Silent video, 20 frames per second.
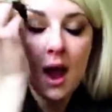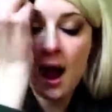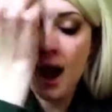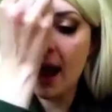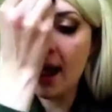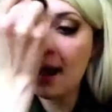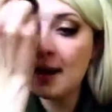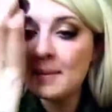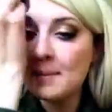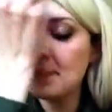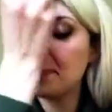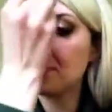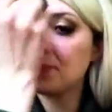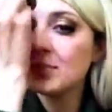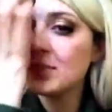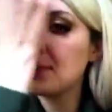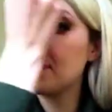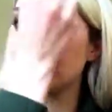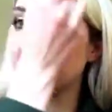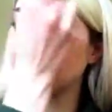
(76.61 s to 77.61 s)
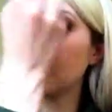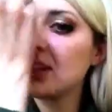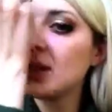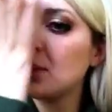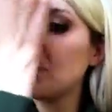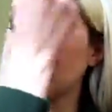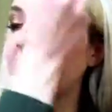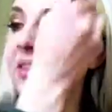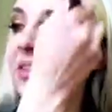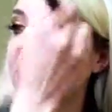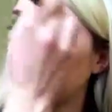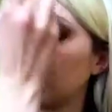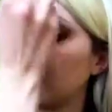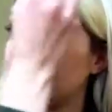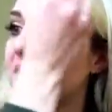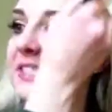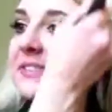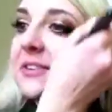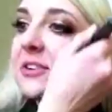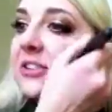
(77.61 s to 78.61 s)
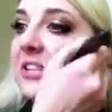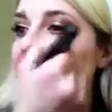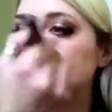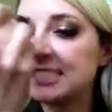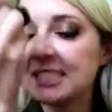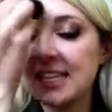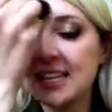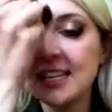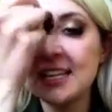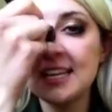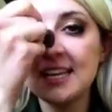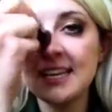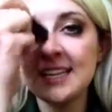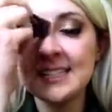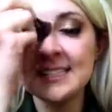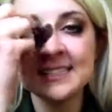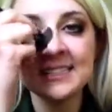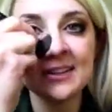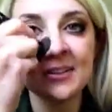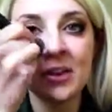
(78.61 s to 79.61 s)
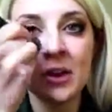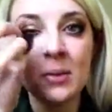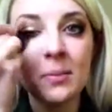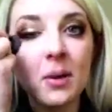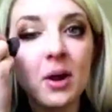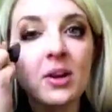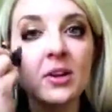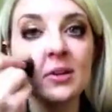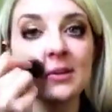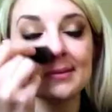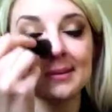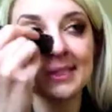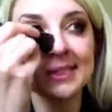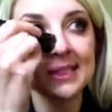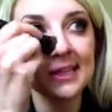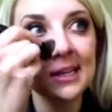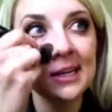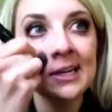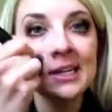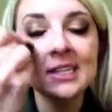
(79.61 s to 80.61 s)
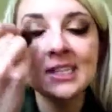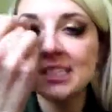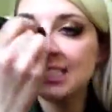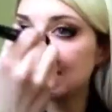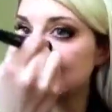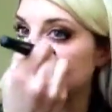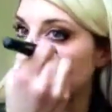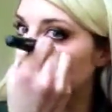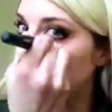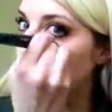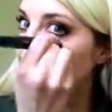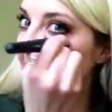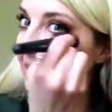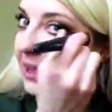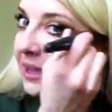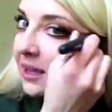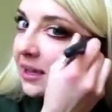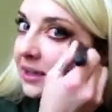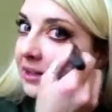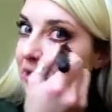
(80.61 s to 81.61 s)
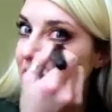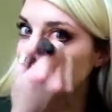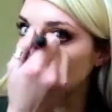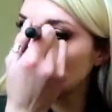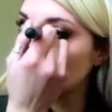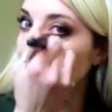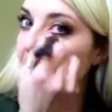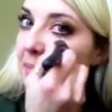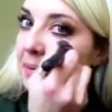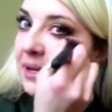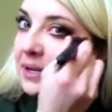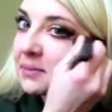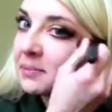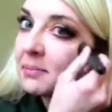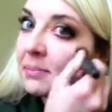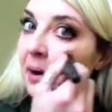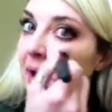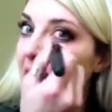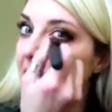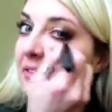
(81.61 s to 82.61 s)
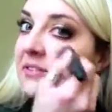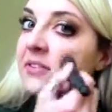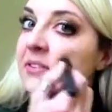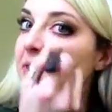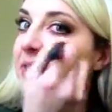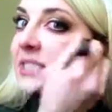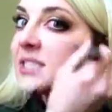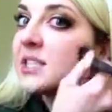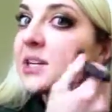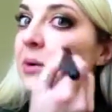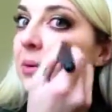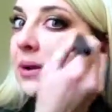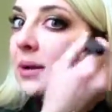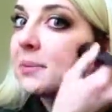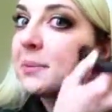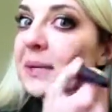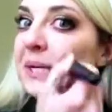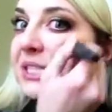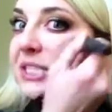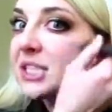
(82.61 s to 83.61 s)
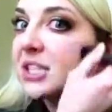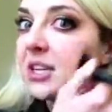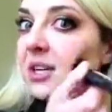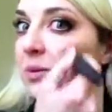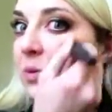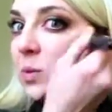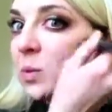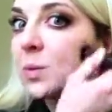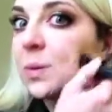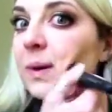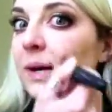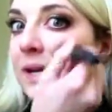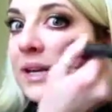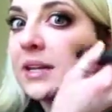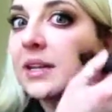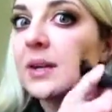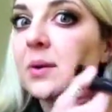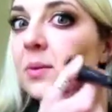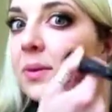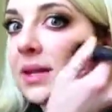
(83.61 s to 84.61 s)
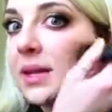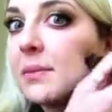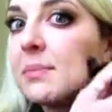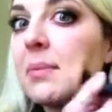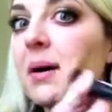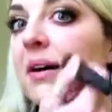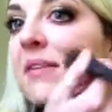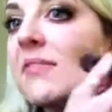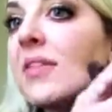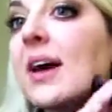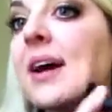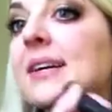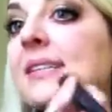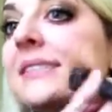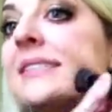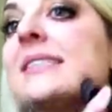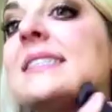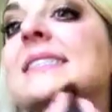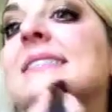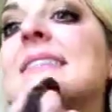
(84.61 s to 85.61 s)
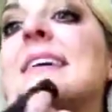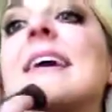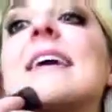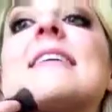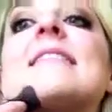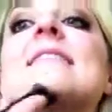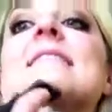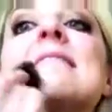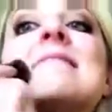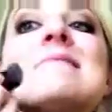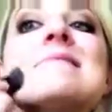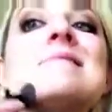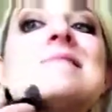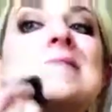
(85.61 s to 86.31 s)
The big thing with this foundation is their mottos: shake, drop, and buff. So you want to make sure and really, really buff that into the skin,